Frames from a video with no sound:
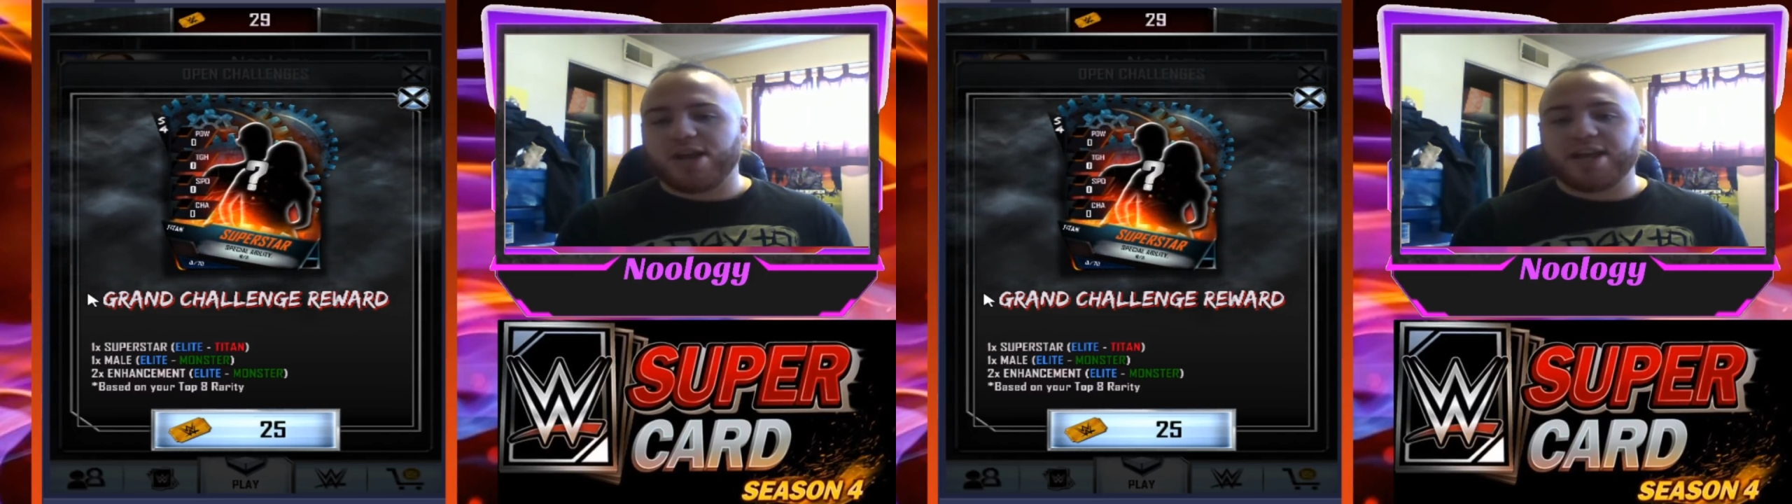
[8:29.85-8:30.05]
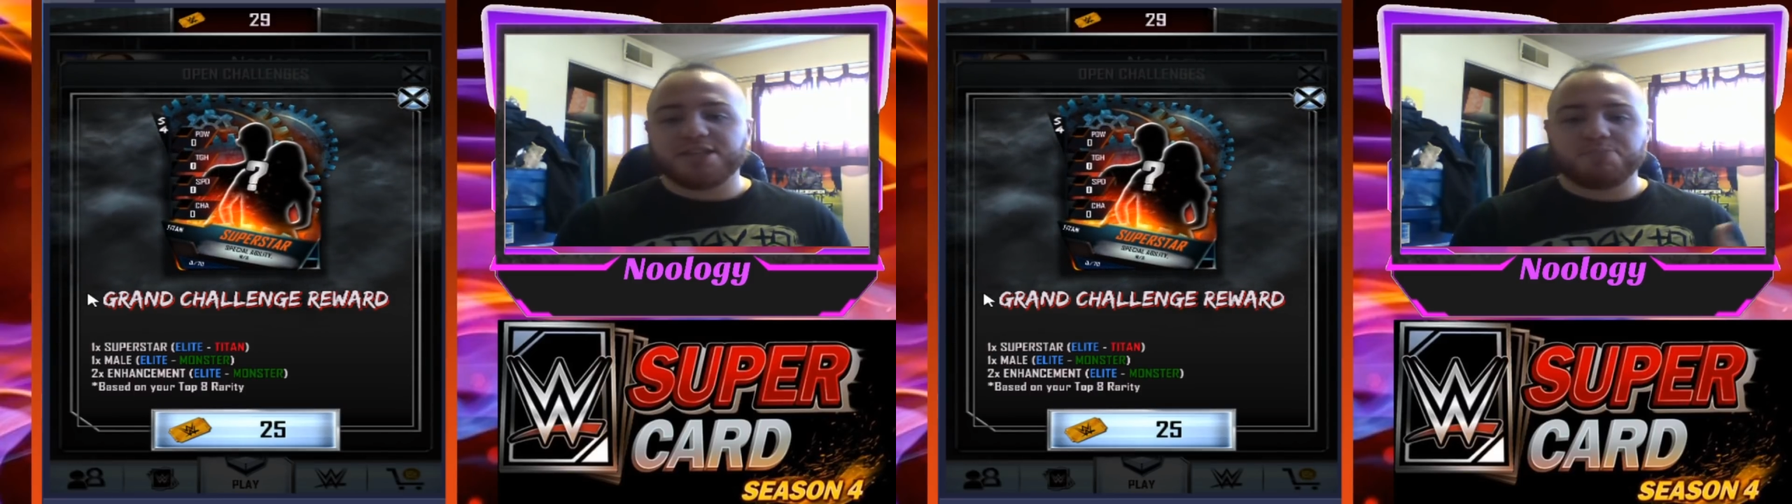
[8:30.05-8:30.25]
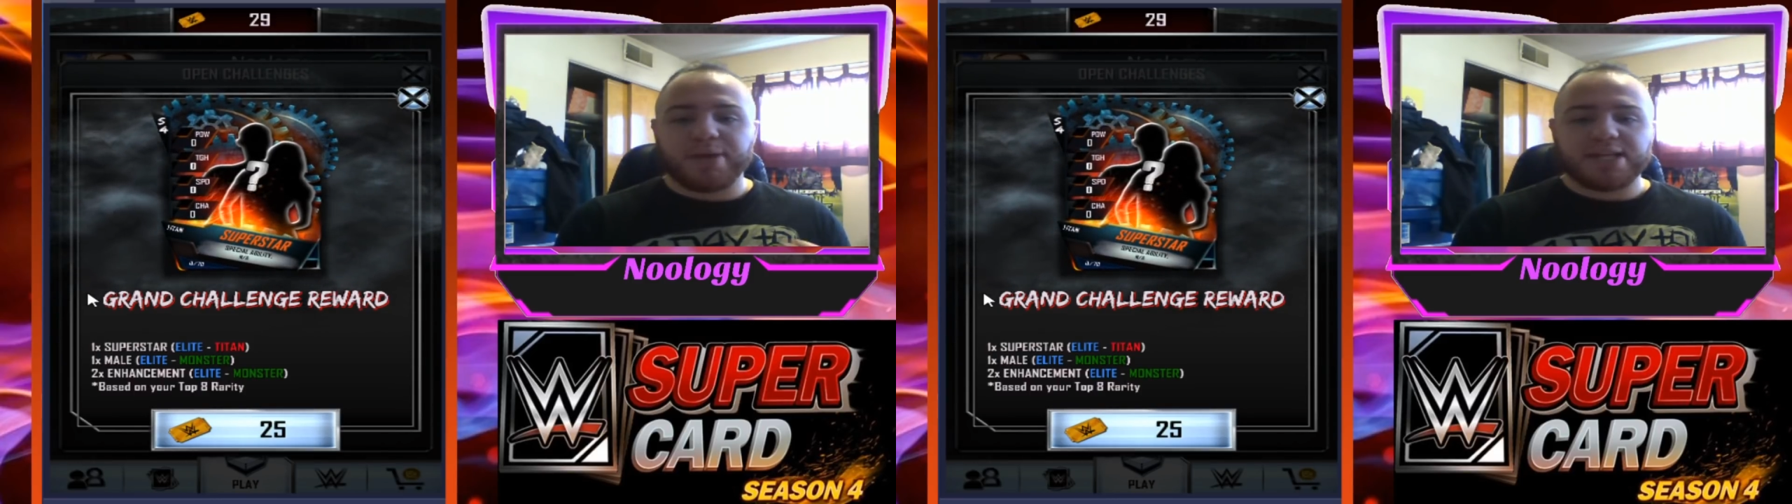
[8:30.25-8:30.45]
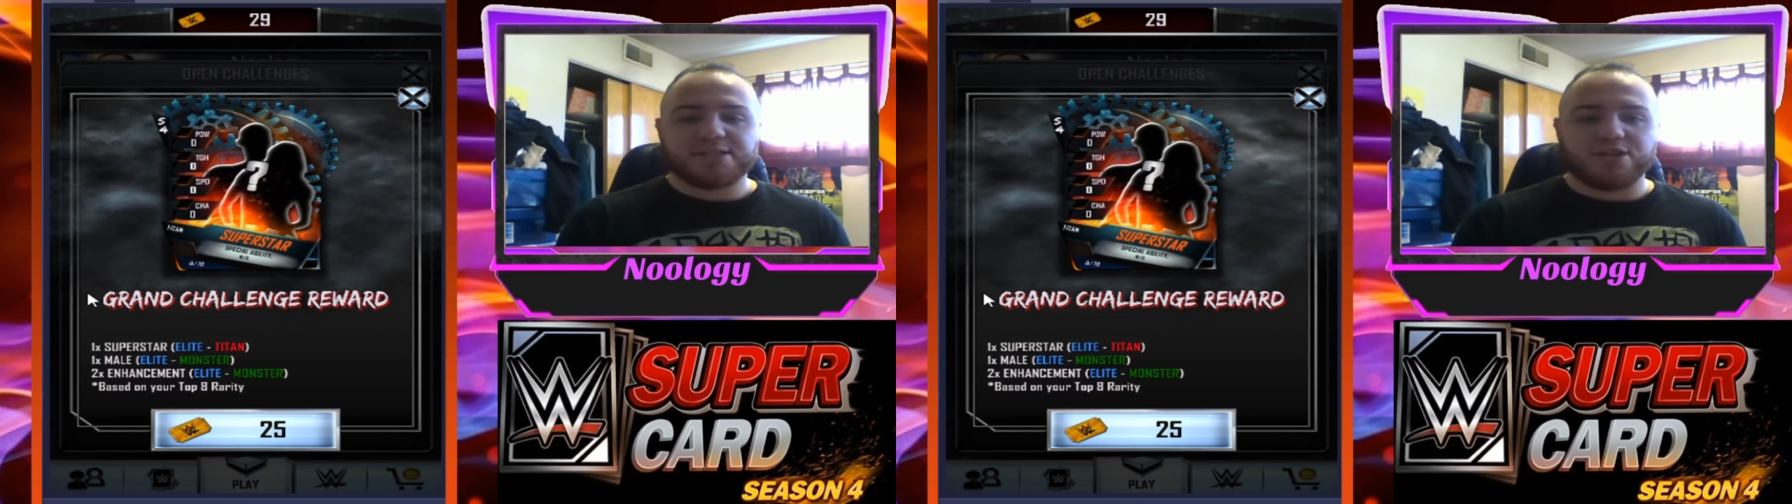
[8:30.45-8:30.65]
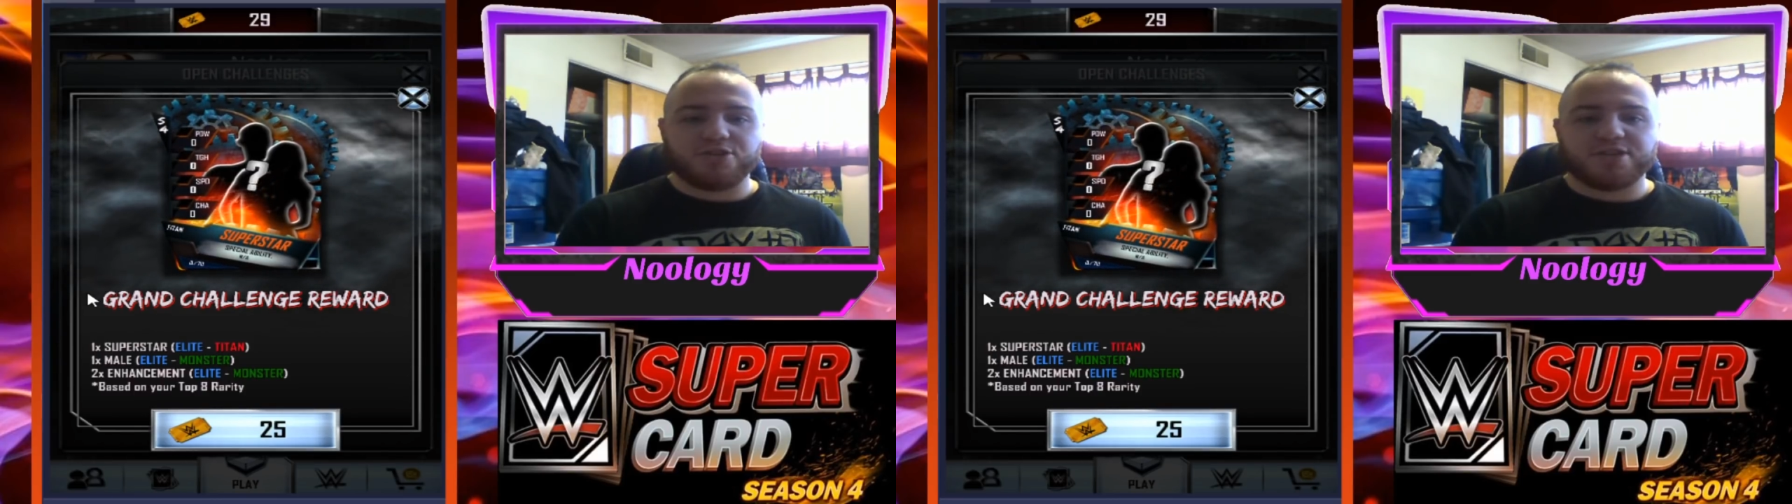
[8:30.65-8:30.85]
and it's based
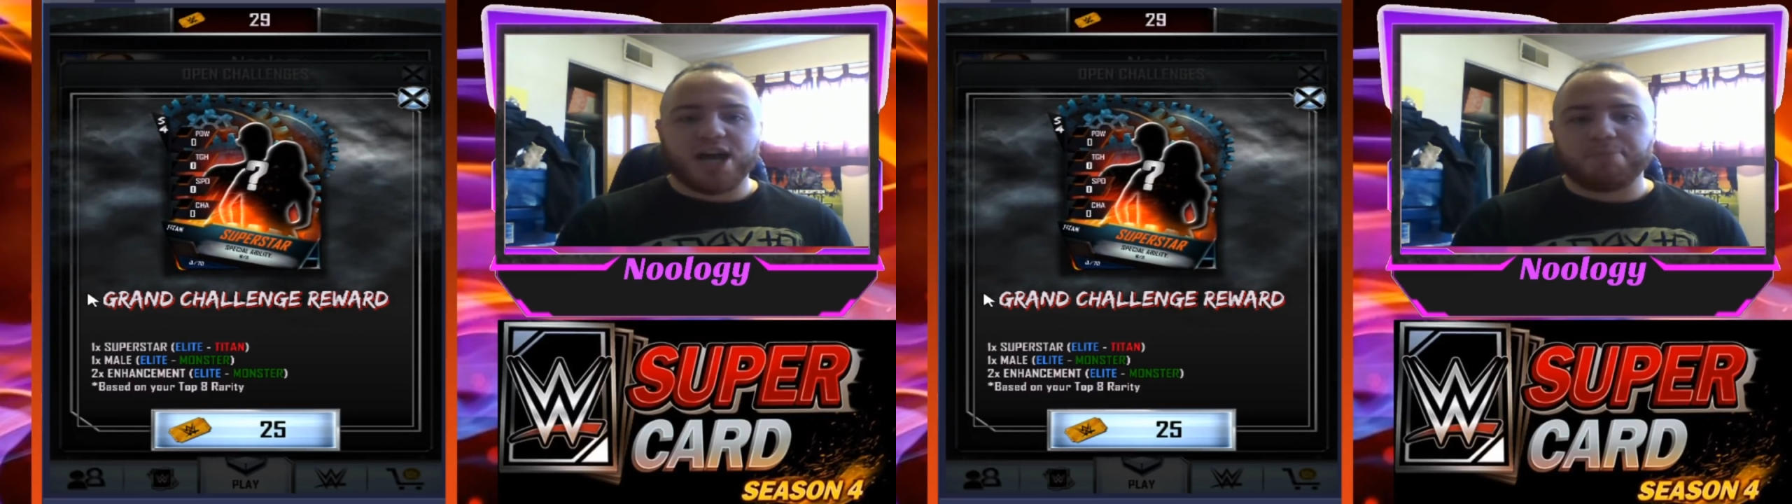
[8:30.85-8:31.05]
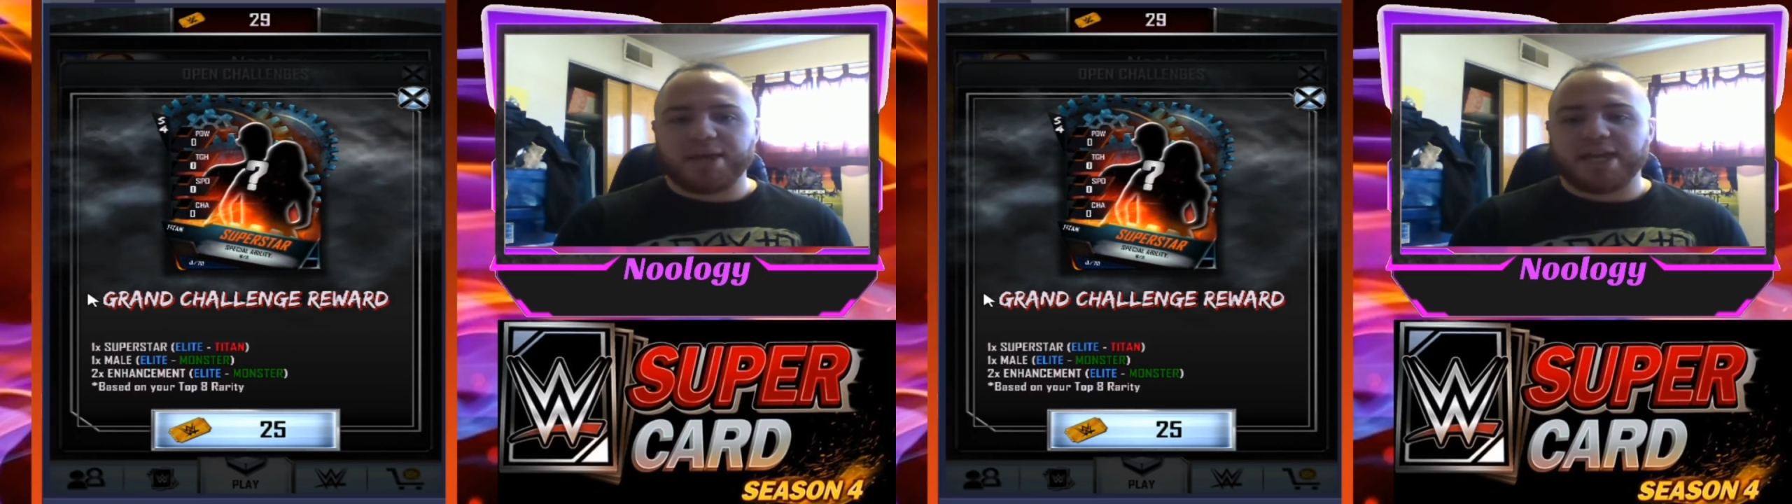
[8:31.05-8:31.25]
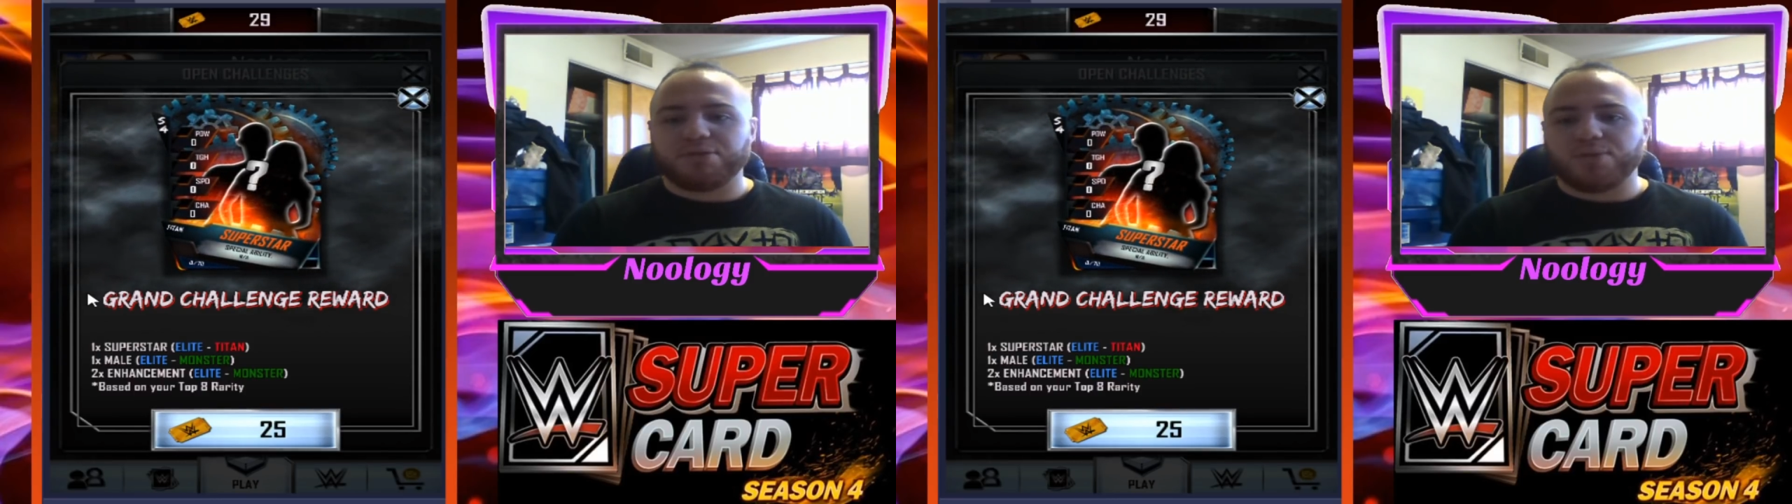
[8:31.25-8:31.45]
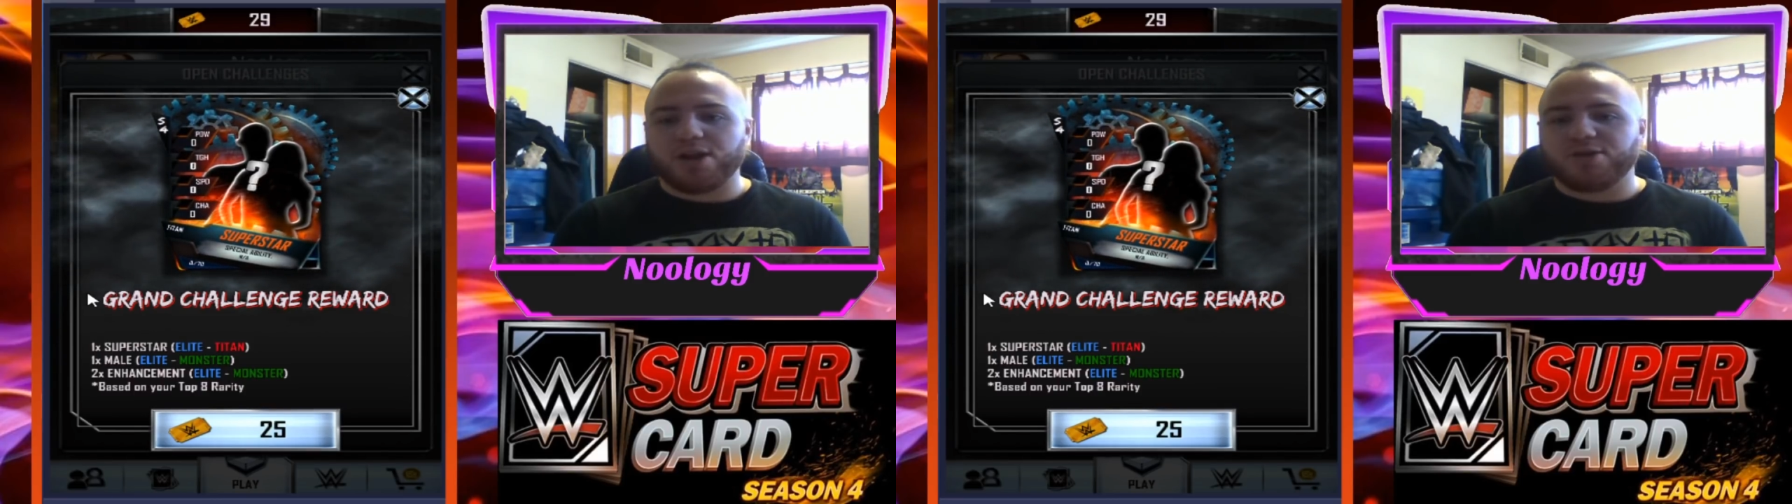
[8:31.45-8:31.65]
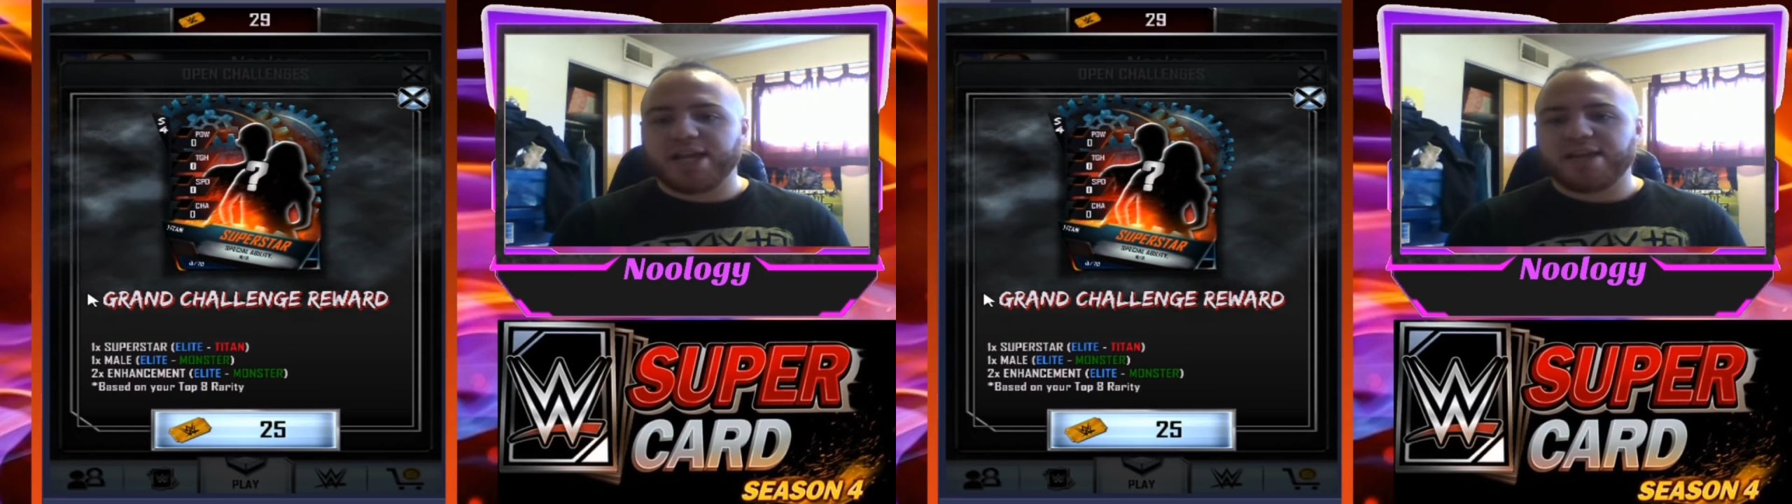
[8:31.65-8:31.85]
on your top eight
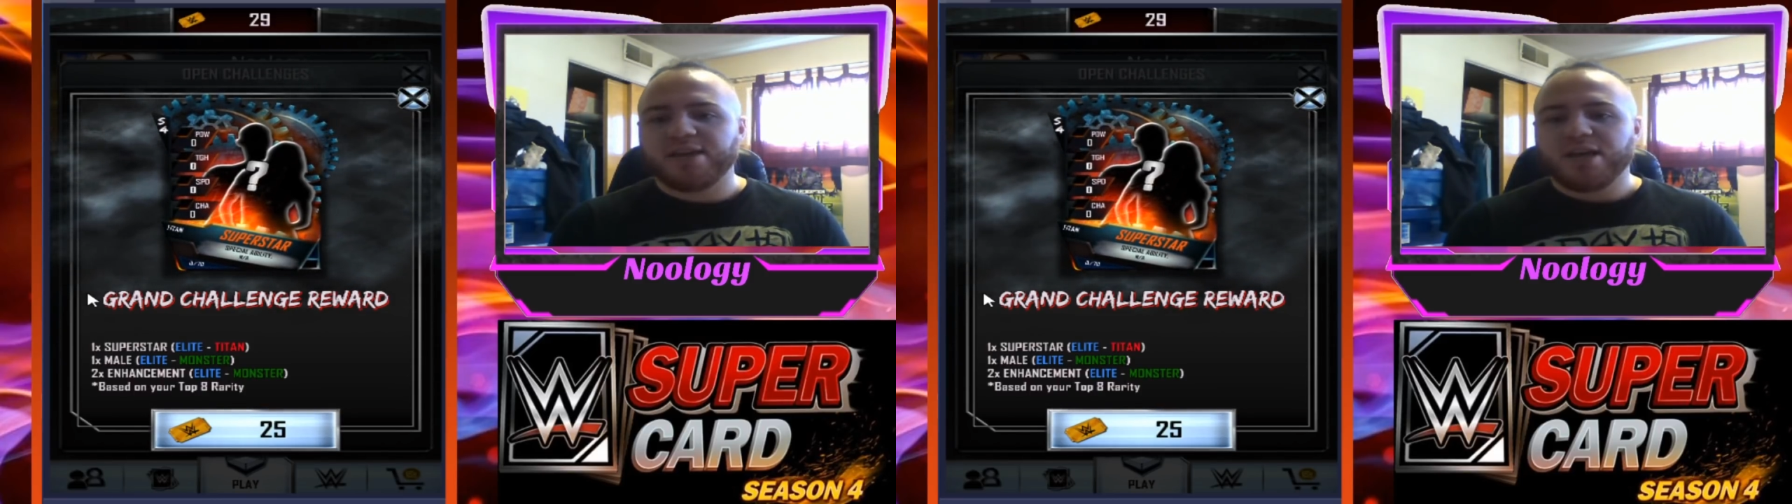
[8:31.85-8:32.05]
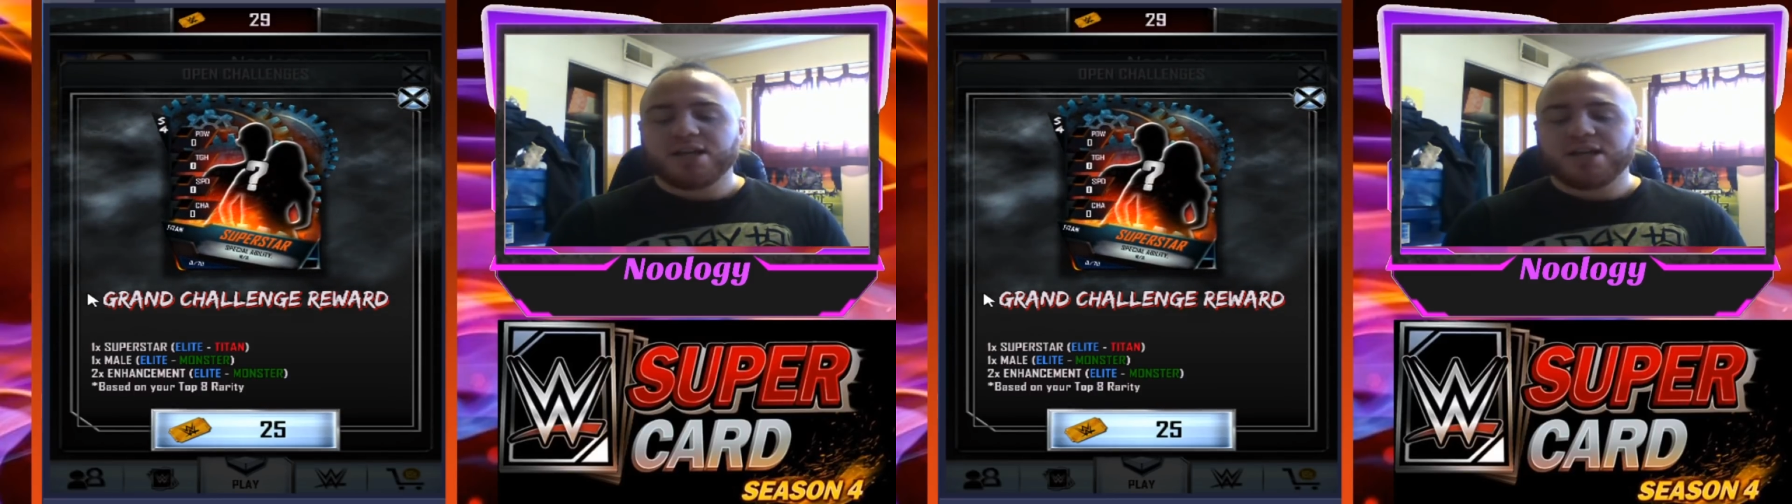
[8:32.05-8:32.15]
rarity.